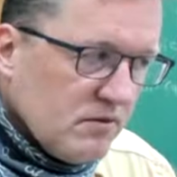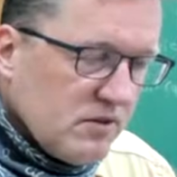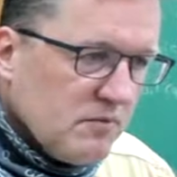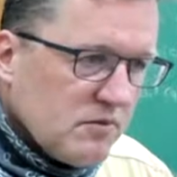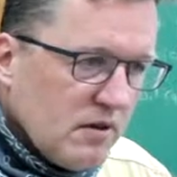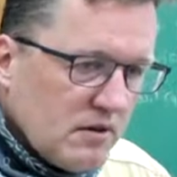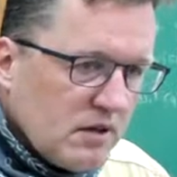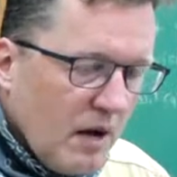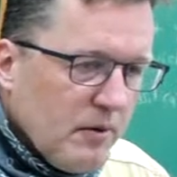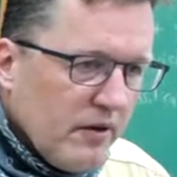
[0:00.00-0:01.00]
Tim,
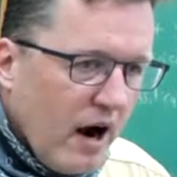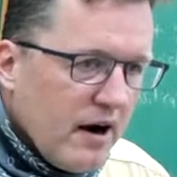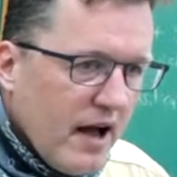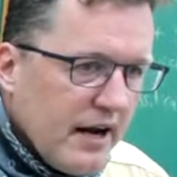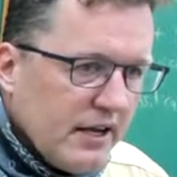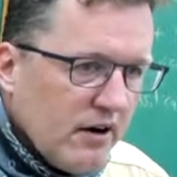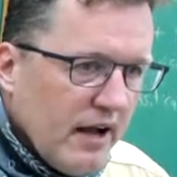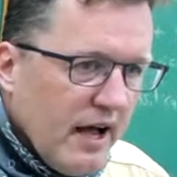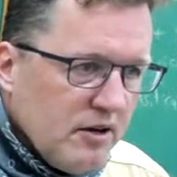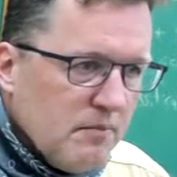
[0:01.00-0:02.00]
couple are nodding your
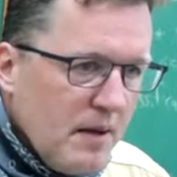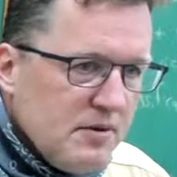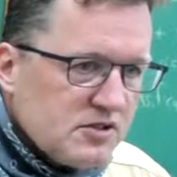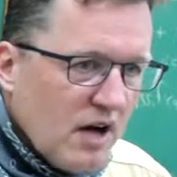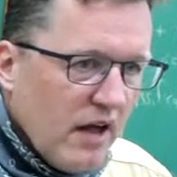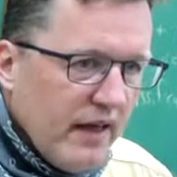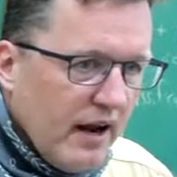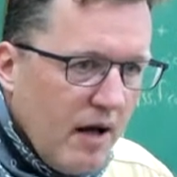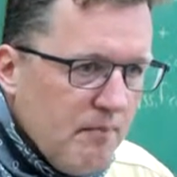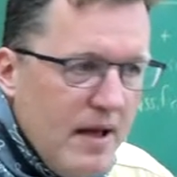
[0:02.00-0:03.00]
head. You maybe saw
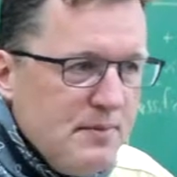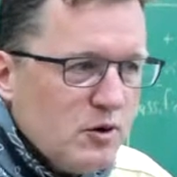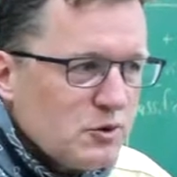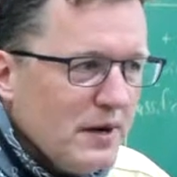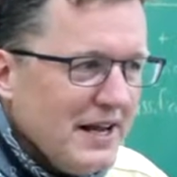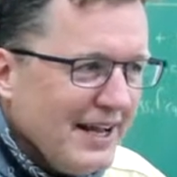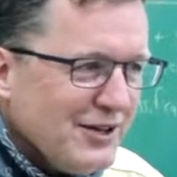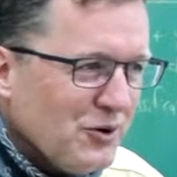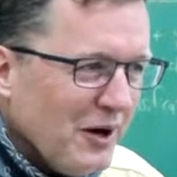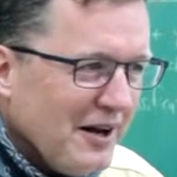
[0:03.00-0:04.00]
that. Maybe it was reading
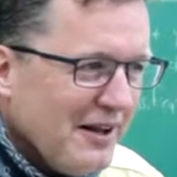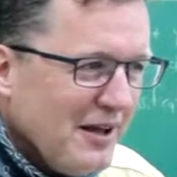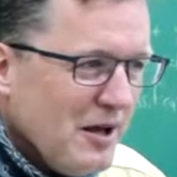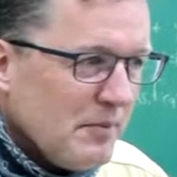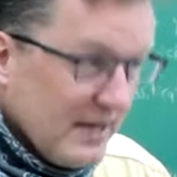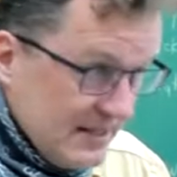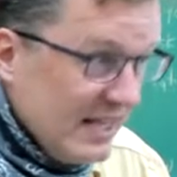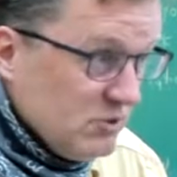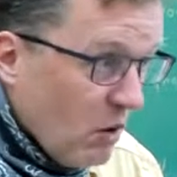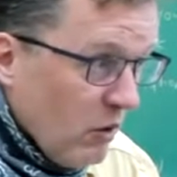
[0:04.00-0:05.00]
into it because
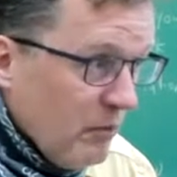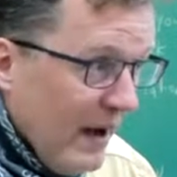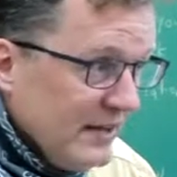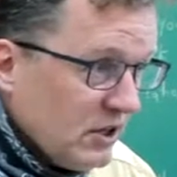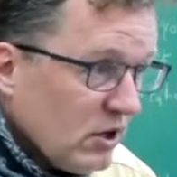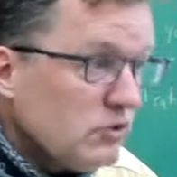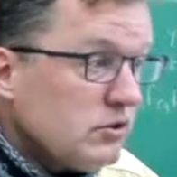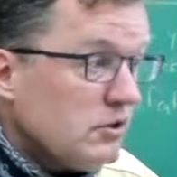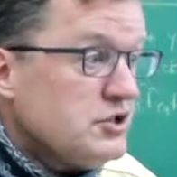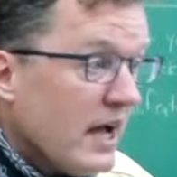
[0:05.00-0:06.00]
that's what we're about to go
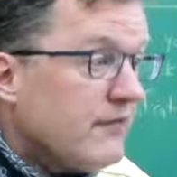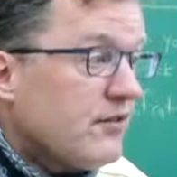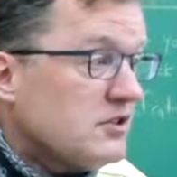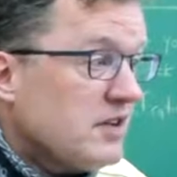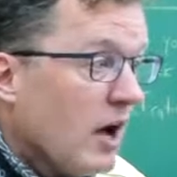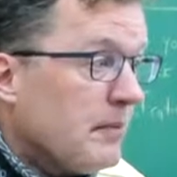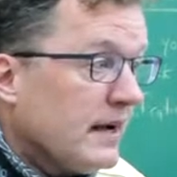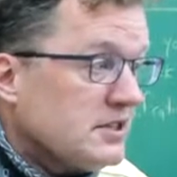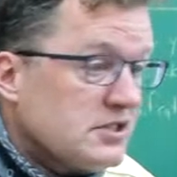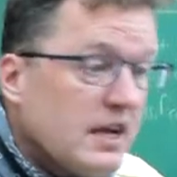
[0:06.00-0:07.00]
to. Jennifer is
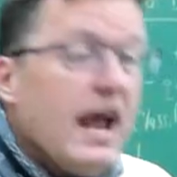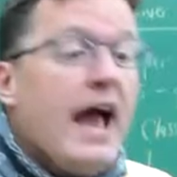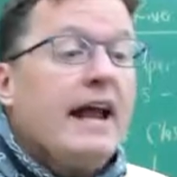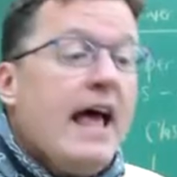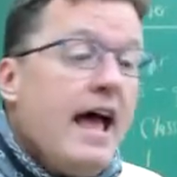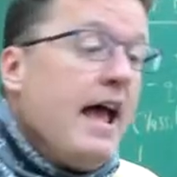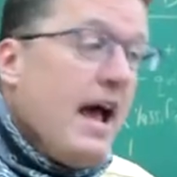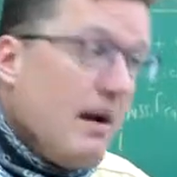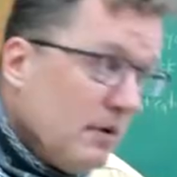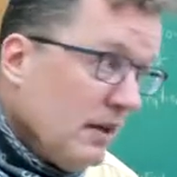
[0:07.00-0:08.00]
helping us see, and
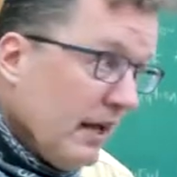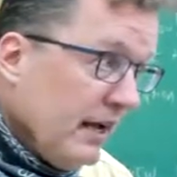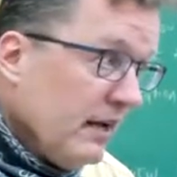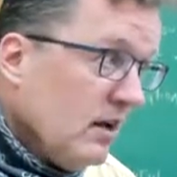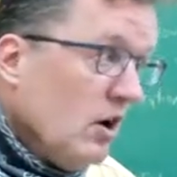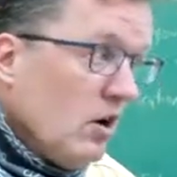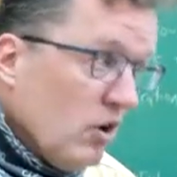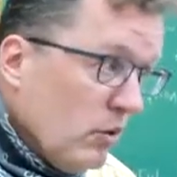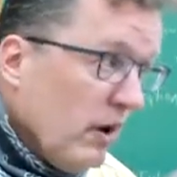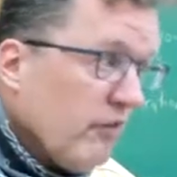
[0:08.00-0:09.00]
Emily,
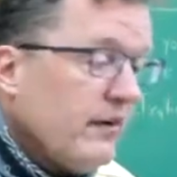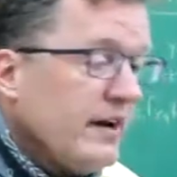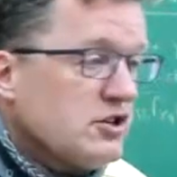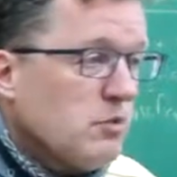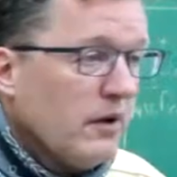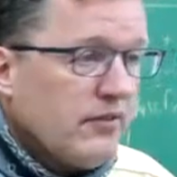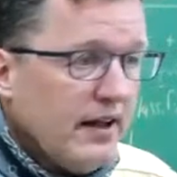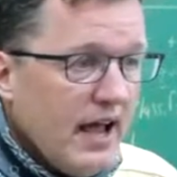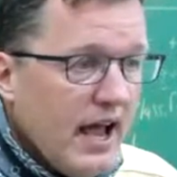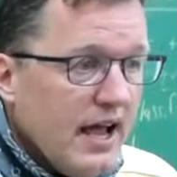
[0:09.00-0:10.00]
who we'll finish with
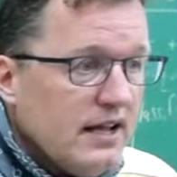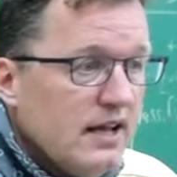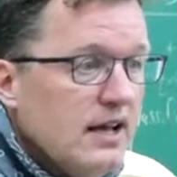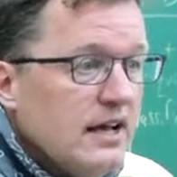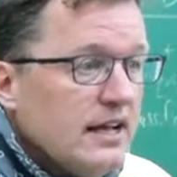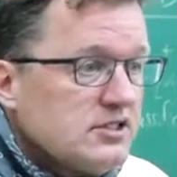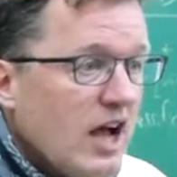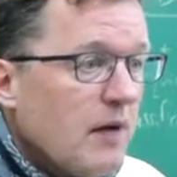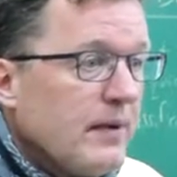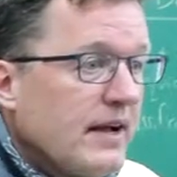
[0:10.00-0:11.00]
today, is
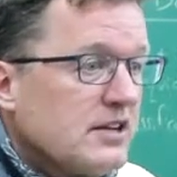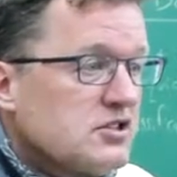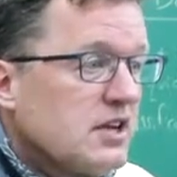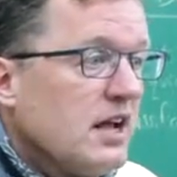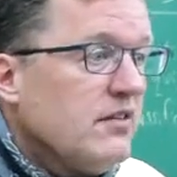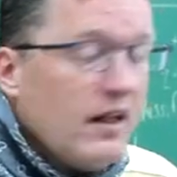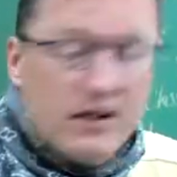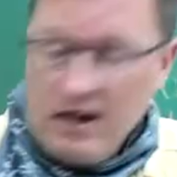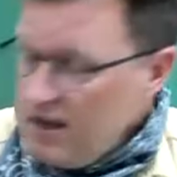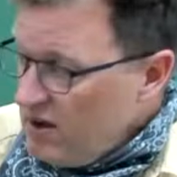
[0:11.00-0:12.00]
helping us see
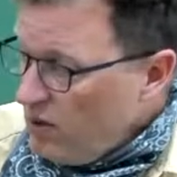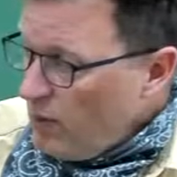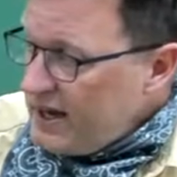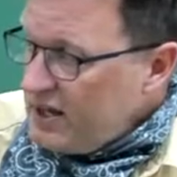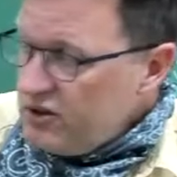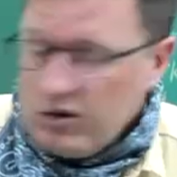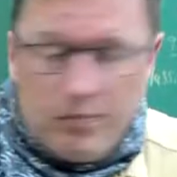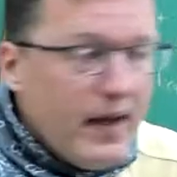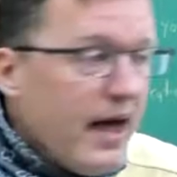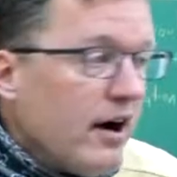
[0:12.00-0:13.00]
that we can do
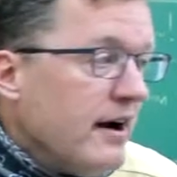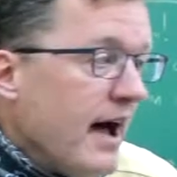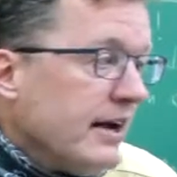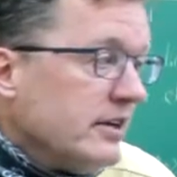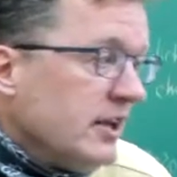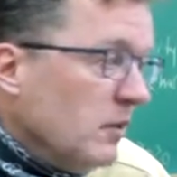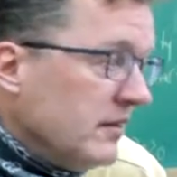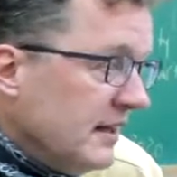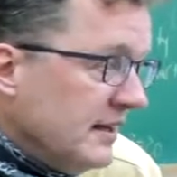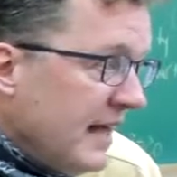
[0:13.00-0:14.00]
better not only
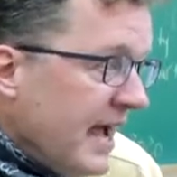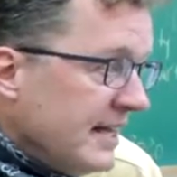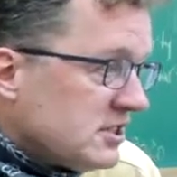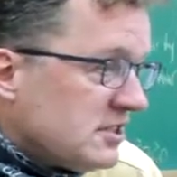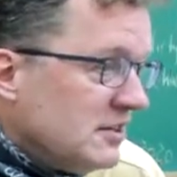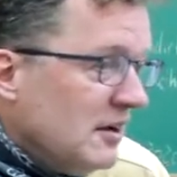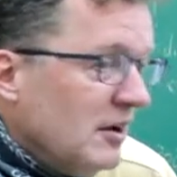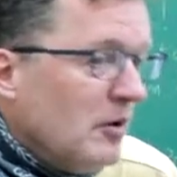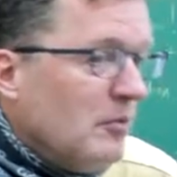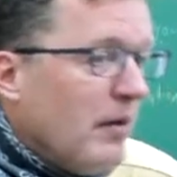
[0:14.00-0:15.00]
with the dates,
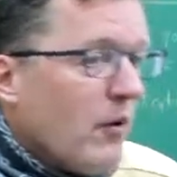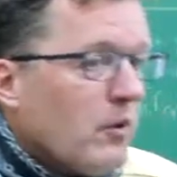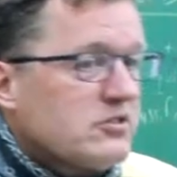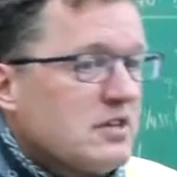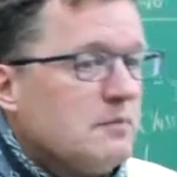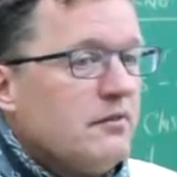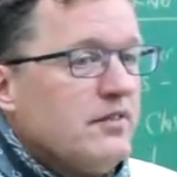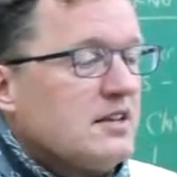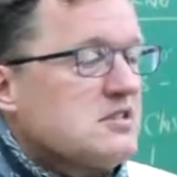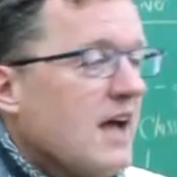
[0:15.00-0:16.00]
but with some of
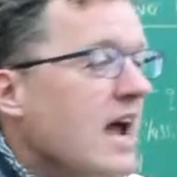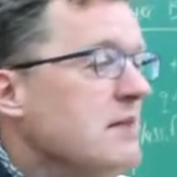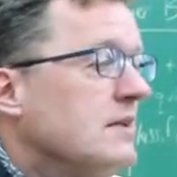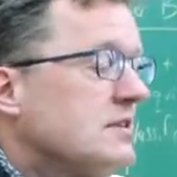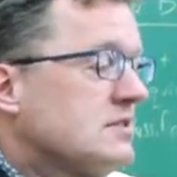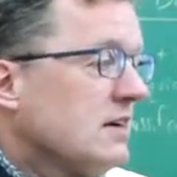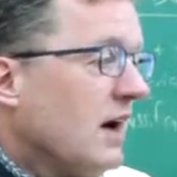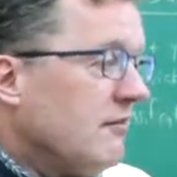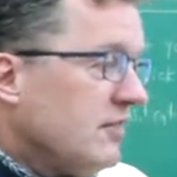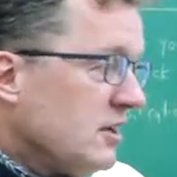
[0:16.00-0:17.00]
the assignments
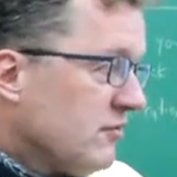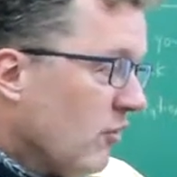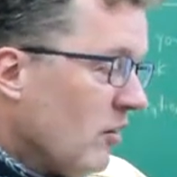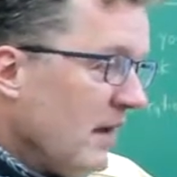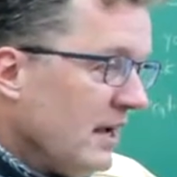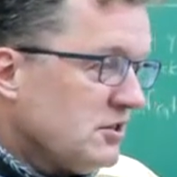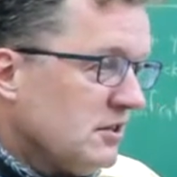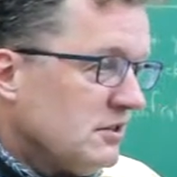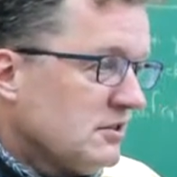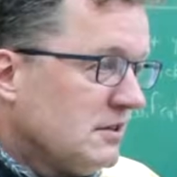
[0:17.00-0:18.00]
of these
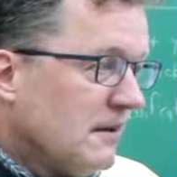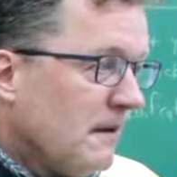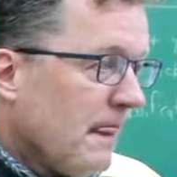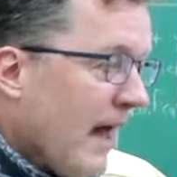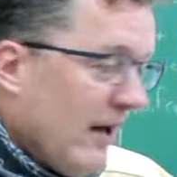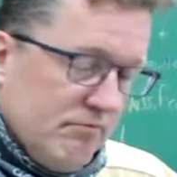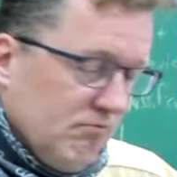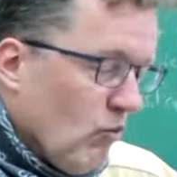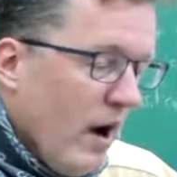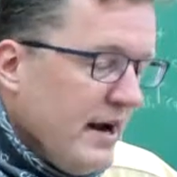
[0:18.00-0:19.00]
formations. I'll,
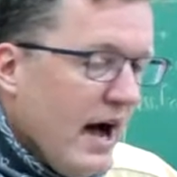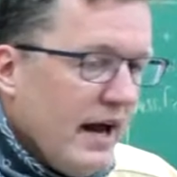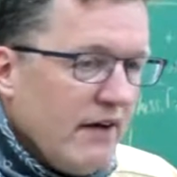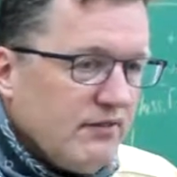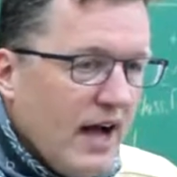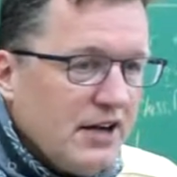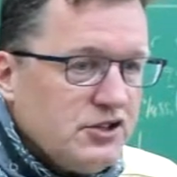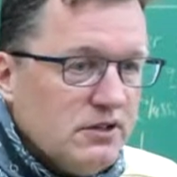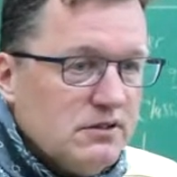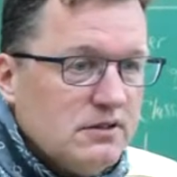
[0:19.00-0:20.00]
why not? I've
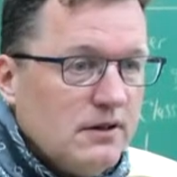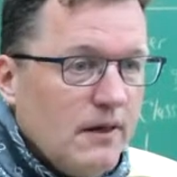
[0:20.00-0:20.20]
got you.